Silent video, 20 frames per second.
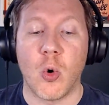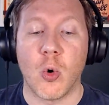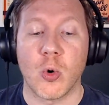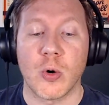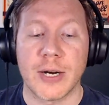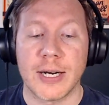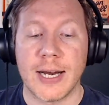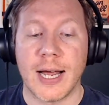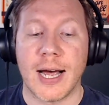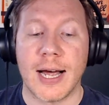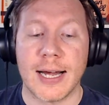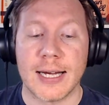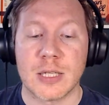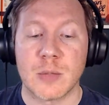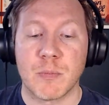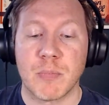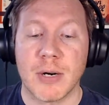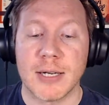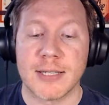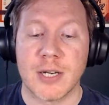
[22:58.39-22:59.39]

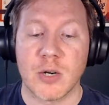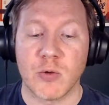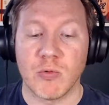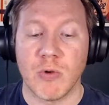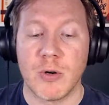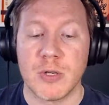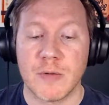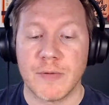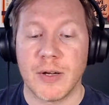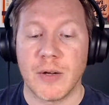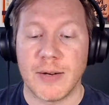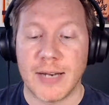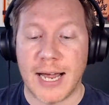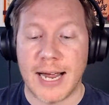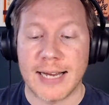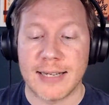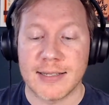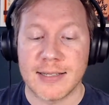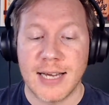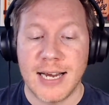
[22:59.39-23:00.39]
organize President Roosevelt
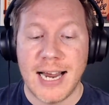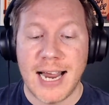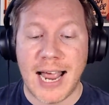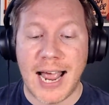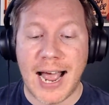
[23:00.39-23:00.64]
nights